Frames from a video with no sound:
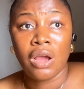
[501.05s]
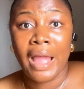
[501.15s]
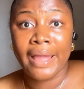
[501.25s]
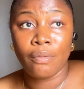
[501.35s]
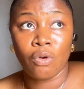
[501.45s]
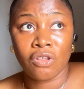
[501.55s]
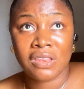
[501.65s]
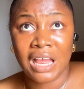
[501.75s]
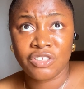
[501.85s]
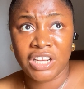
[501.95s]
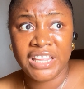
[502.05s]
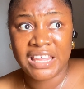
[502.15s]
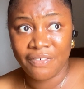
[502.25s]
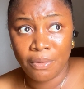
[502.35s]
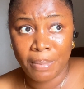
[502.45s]
I was actually
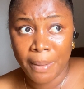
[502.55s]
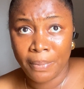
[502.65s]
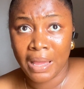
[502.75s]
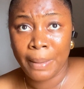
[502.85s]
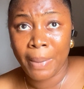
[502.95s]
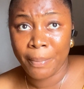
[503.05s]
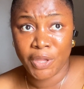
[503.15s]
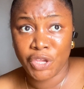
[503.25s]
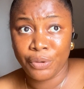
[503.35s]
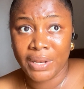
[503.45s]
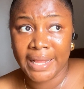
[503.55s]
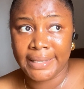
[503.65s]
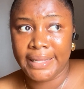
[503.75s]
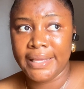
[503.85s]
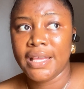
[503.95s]
serving barbecue
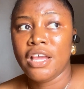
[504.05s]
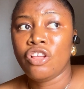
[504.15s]
that day,